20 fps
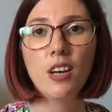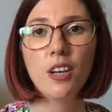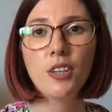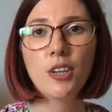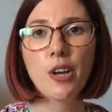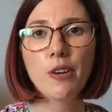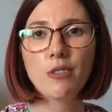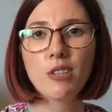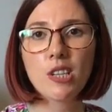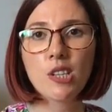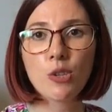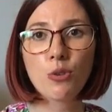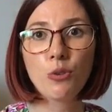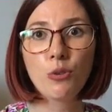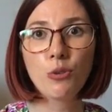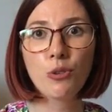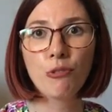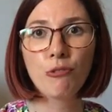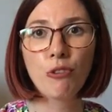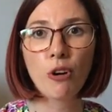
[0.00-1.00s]
notice
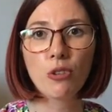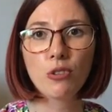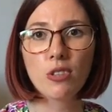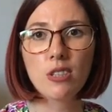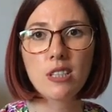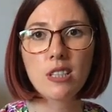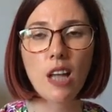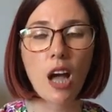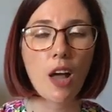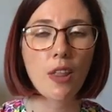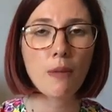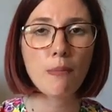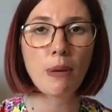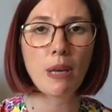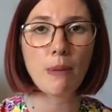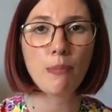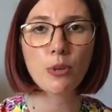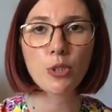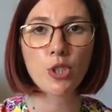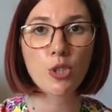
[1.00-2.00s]
all the faults that other
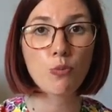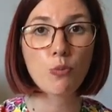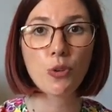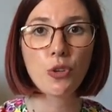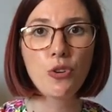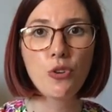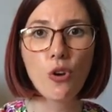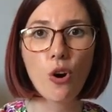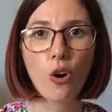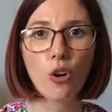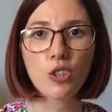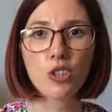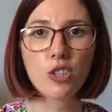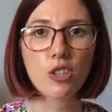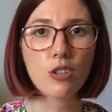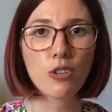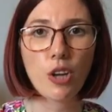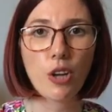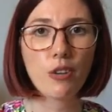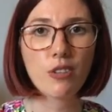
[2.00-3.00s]
people just would
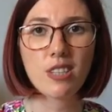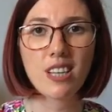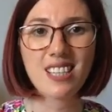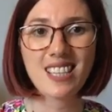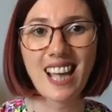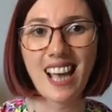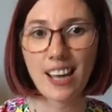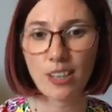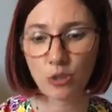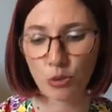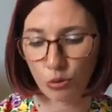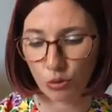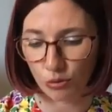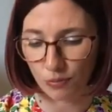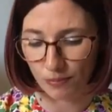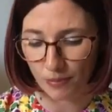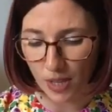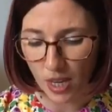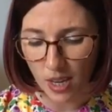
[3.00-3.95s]
not notice at all.